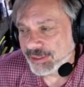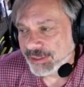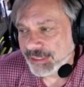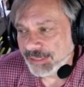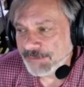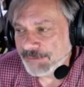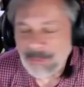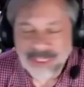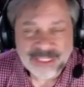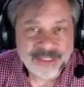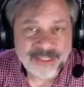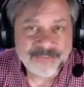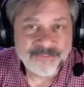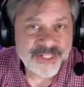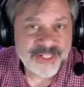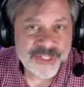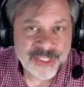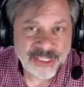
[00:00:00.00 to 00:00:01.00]
if I'm at a
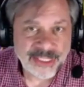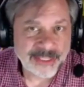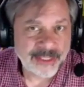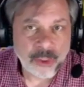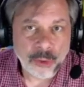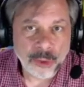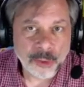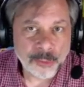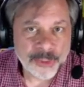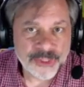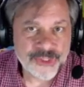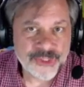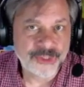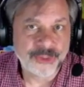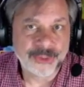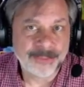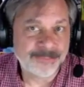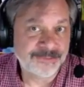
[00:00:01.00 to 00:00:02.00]
convention, I always
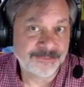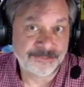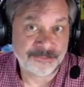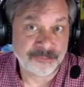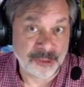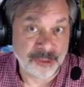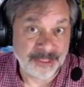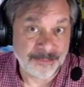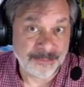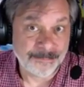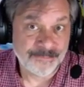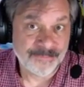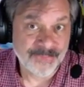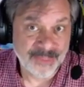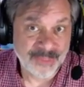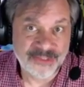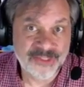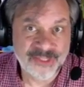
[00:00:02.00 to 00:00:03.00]
do them for free.
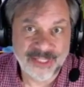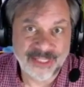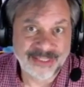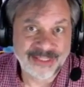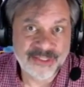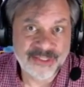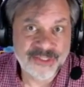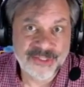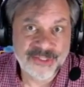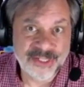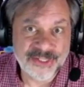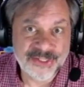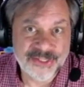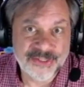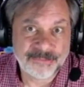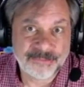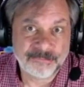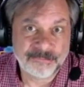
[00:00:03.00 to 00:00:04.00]
That's
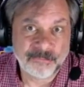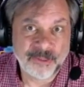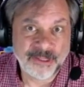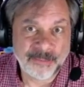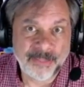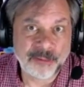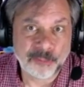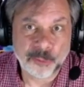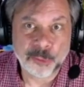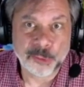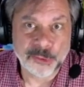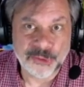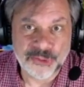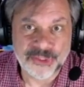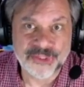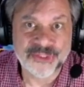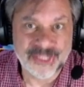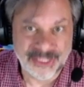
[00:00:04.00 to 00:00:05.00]
just one of my
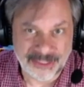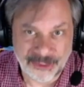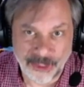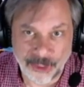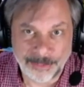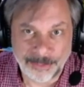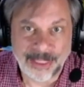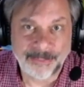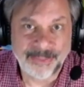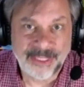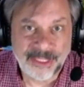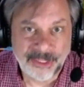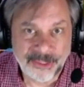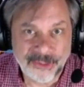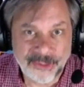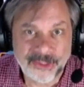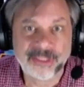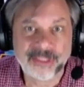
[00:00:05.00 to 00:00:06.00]
rules. It's like, nope, I'm
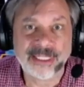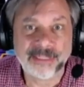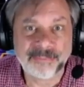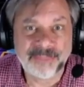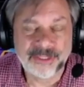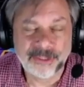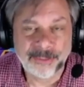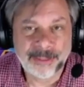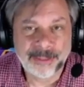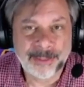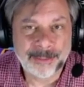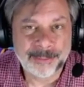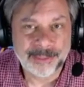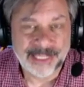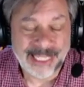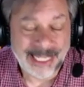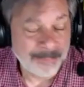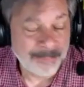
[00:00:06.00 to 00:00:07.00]
here to make
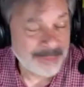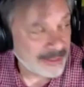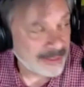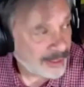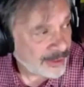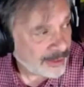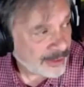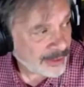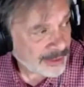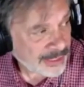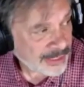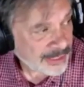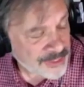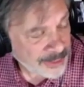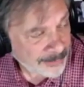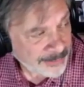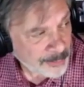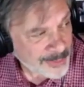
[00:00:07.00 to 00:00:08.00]
people happy. If
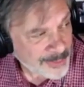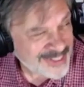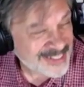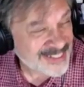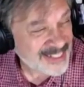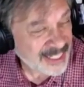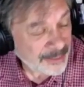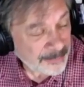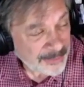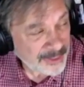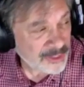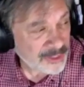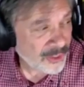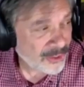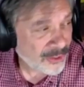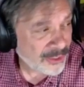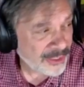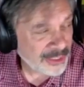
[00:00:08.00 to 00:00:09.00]
somebody wants to send me a
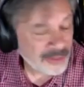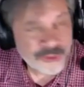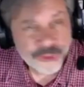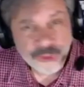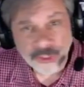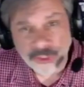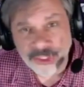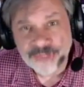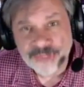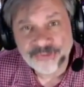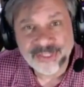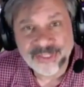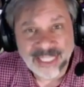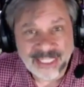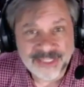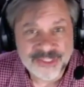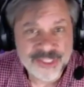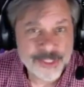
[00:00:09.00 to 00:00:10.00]
card, I'll charge for
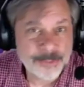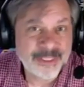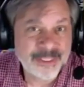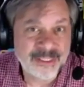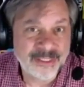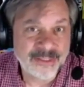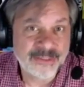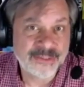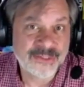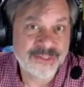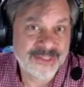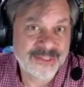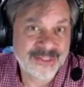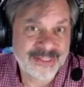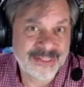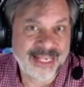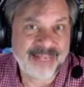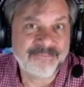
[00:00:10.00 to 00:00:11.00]
that just
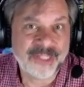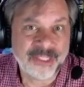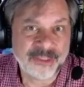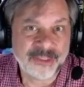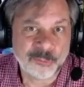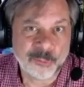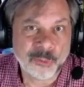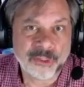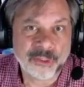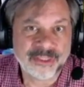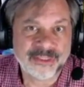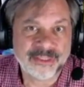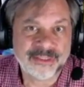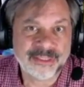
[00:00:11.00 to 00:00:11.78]
because I've got work